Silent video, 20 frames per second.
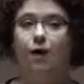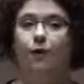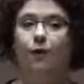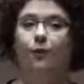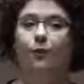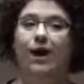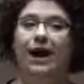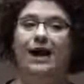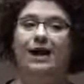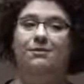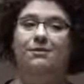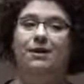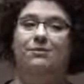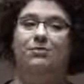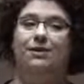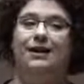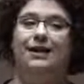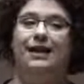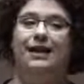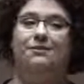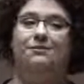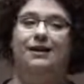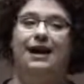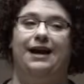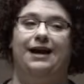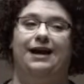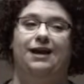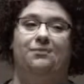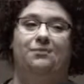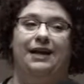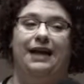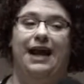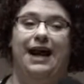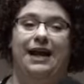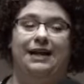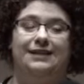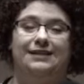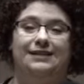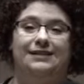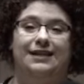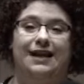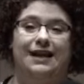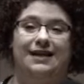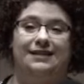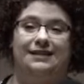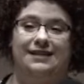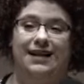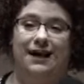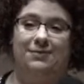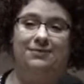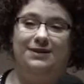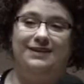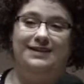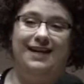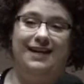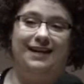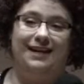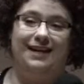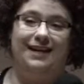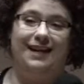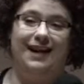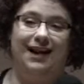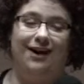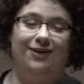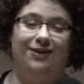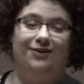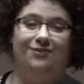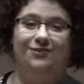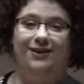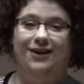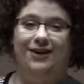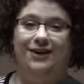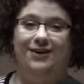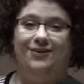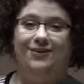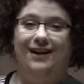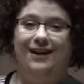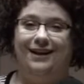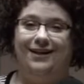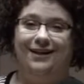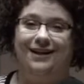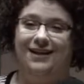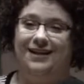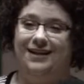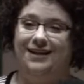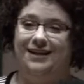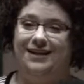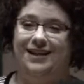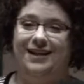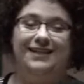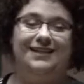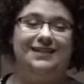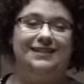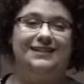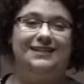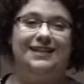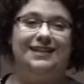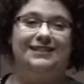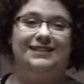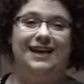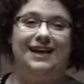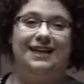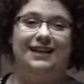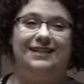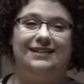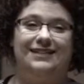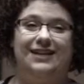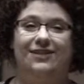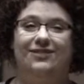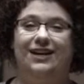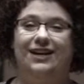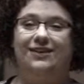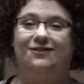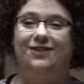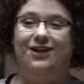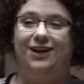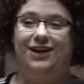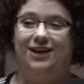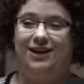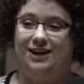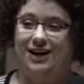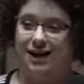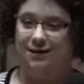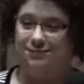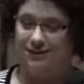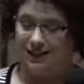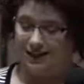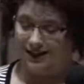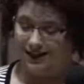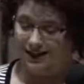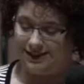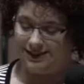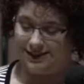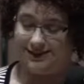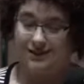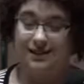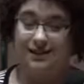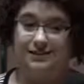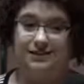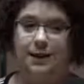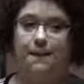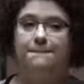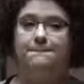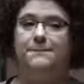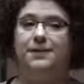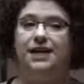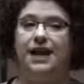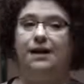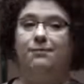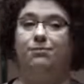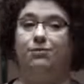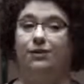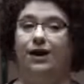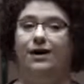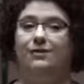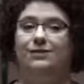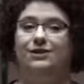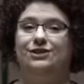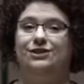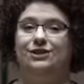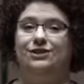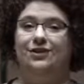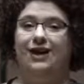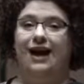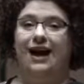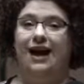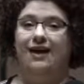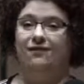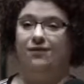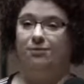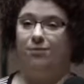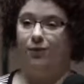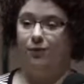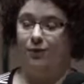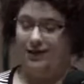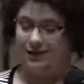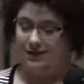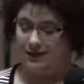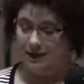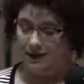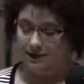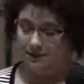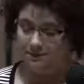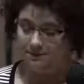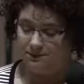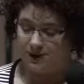Why am I bringing back up a cactus that has not been taken care of very well? It doesn't exactly sound like a very good object lesson, does it? But I promise you I have a point here.